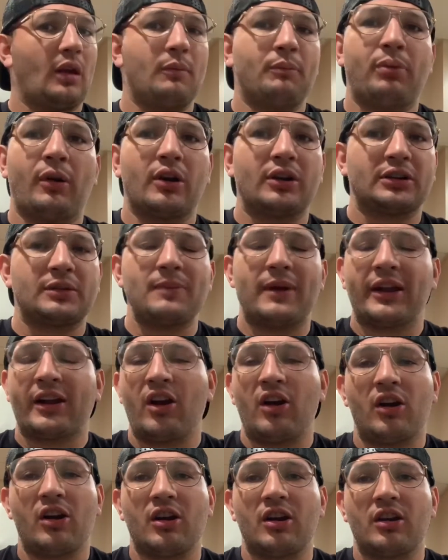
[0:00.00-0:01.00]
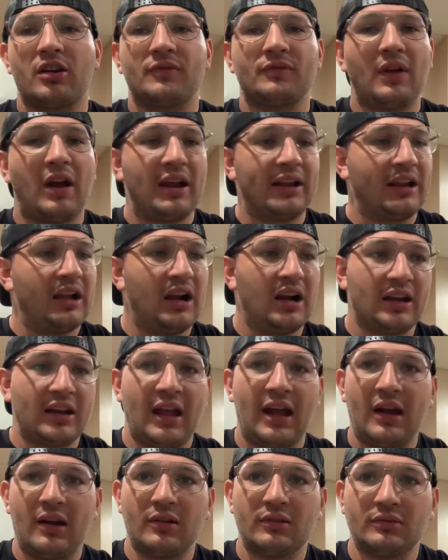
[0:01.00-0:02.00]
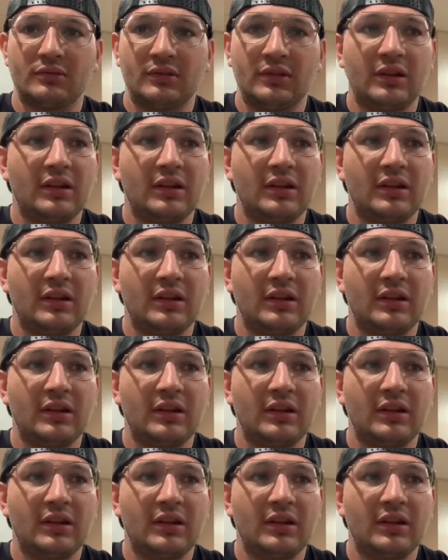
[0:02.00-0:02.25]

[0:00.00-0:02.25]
parked my car, I got out,